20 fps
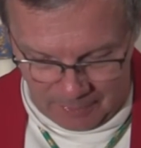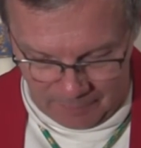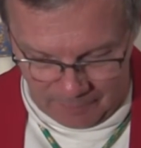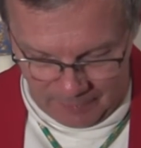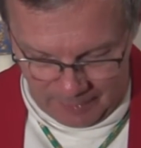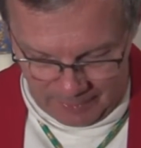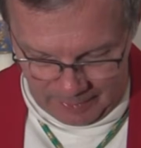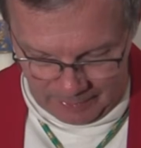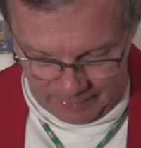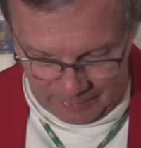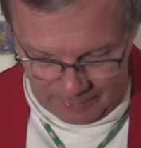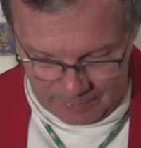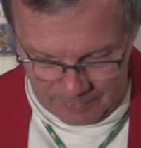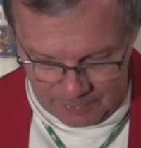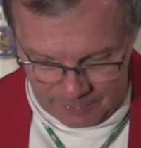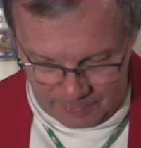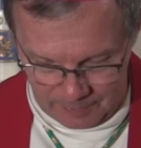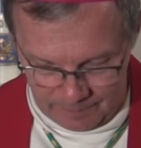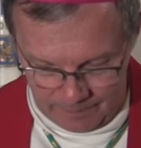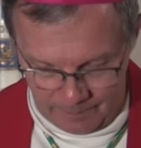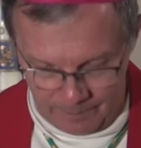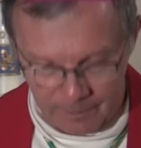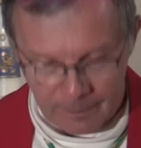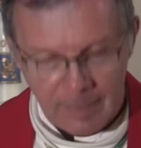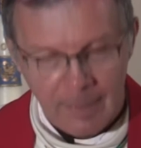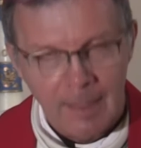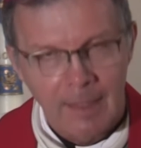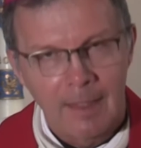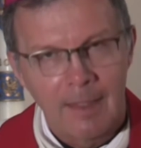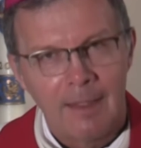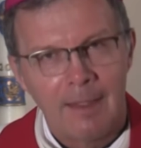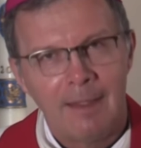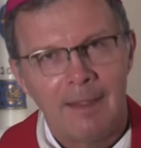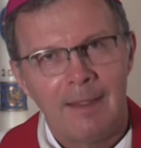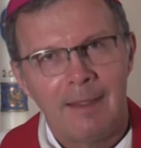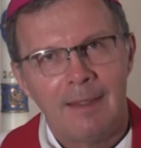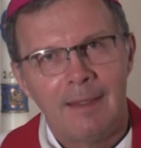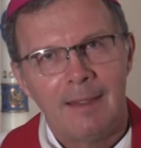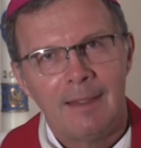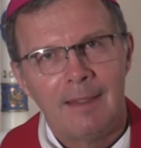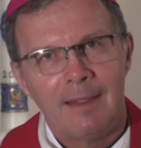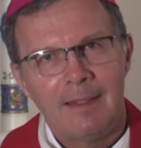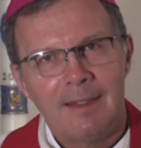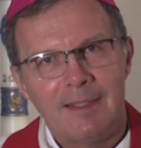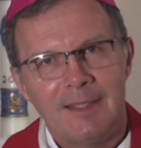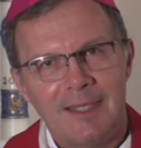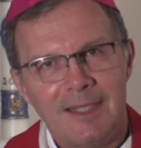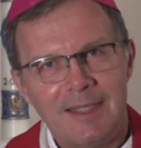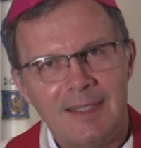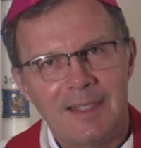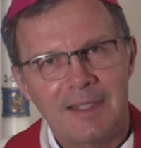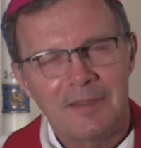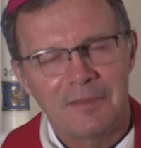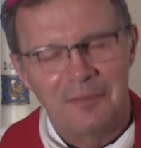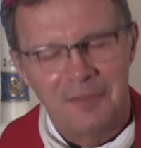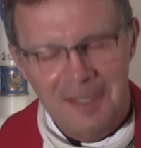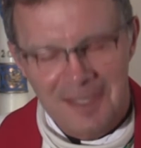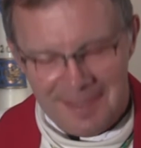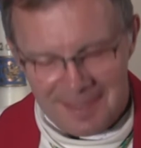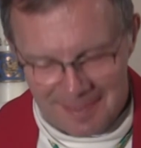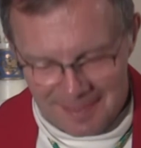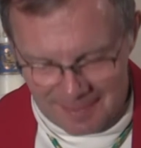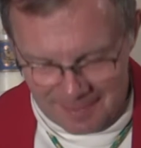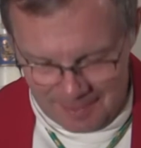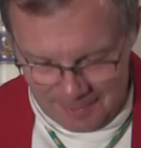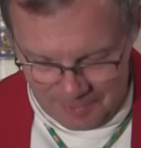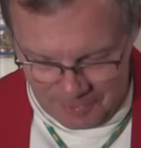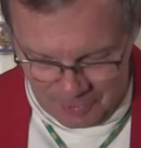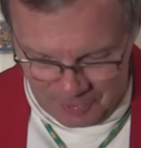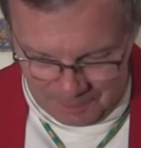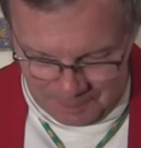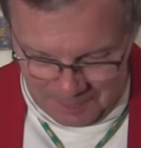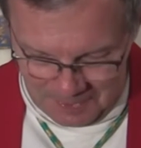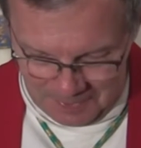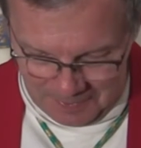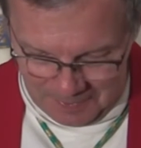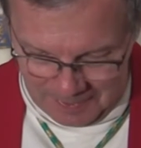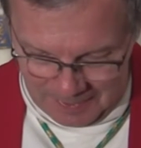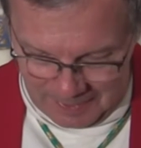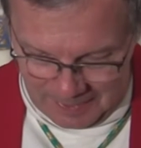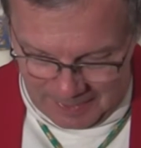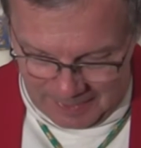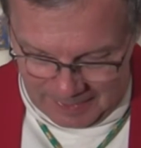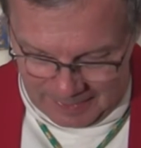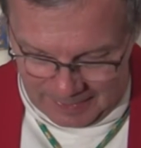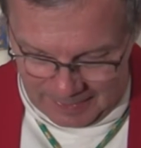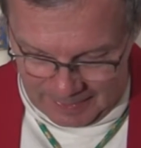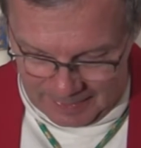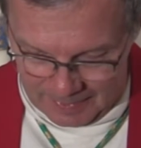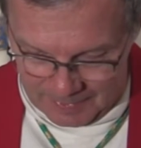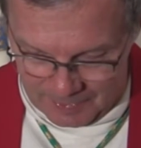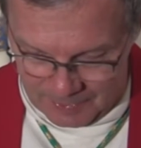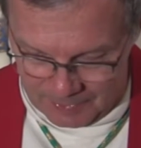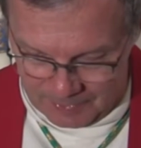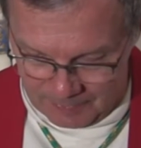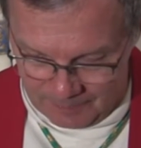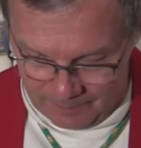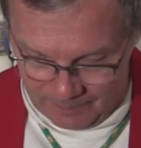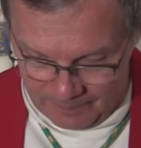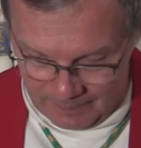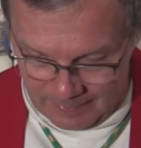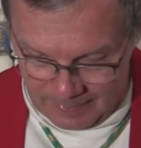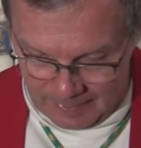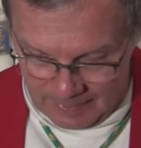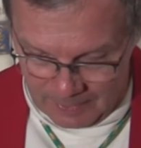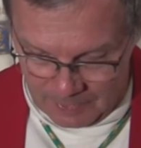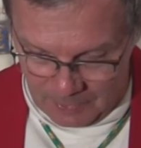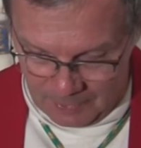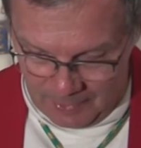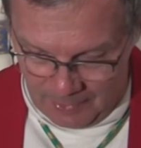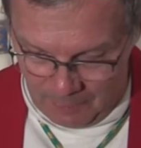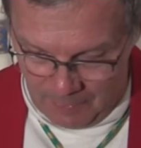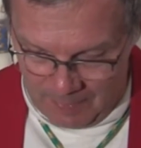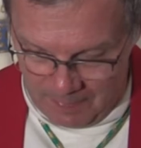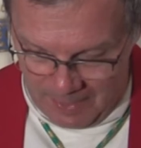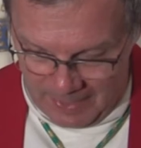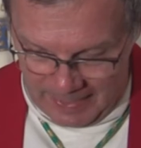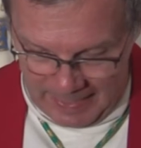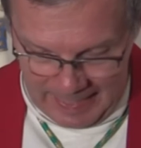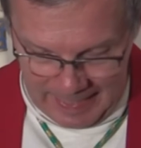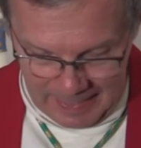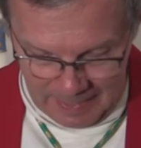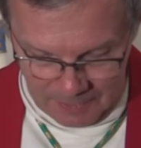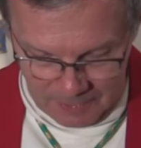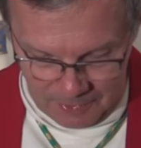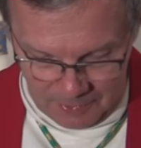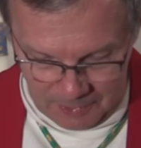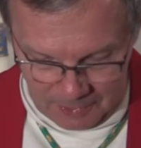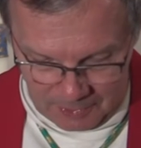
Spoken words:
of others. Jesus visits his Spirit on us so that we might answer the